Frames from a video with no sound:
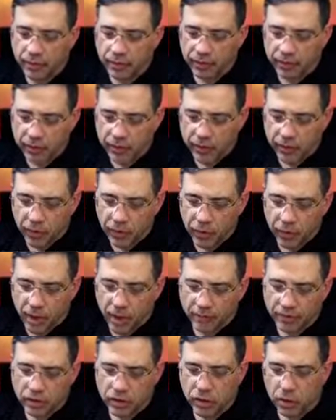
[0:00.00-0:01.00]
First of all, you
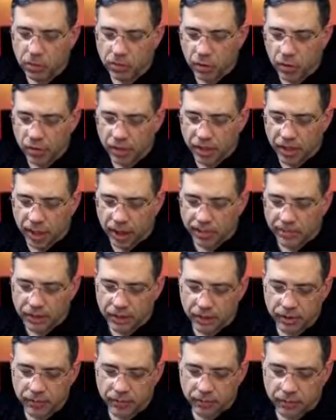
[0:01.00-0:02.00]
have a slow motion
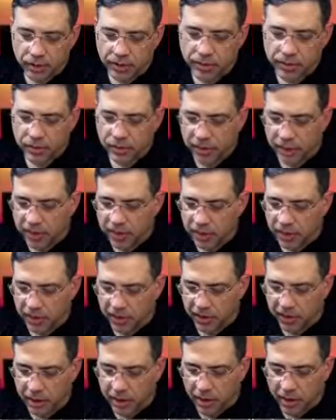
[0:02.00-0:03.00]
option, right? So that's
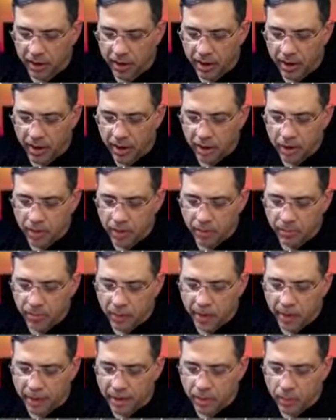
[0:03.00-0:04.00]
pretty great. You have
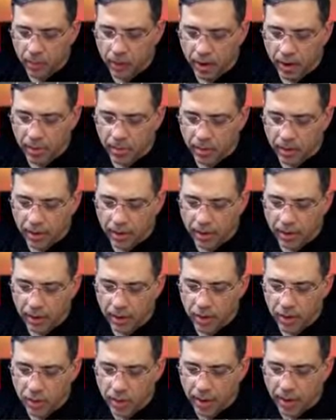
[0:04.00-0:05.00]
panorama.
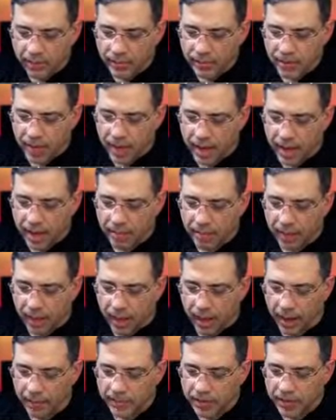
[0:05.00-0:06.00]
You have time
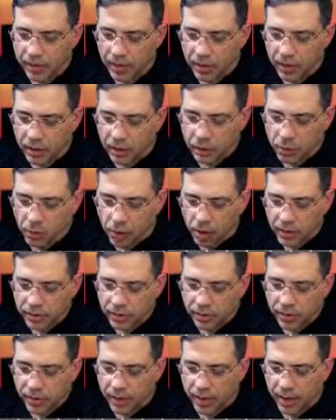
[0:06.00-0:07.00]
lapse. You
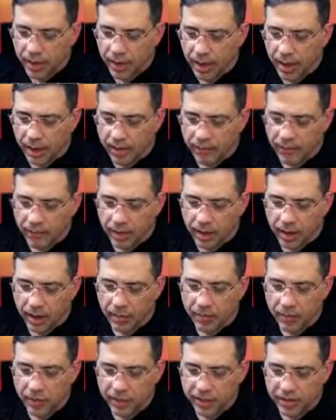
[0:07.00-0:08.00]
also then have
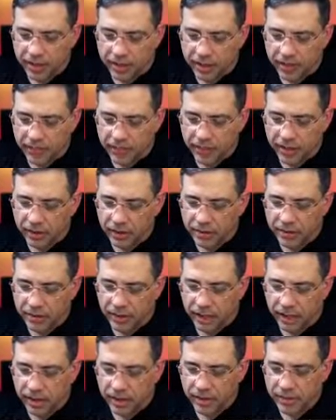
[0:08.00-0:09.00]
your standard video
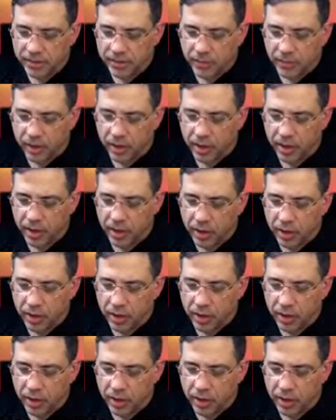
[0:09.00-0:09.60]
settings, right?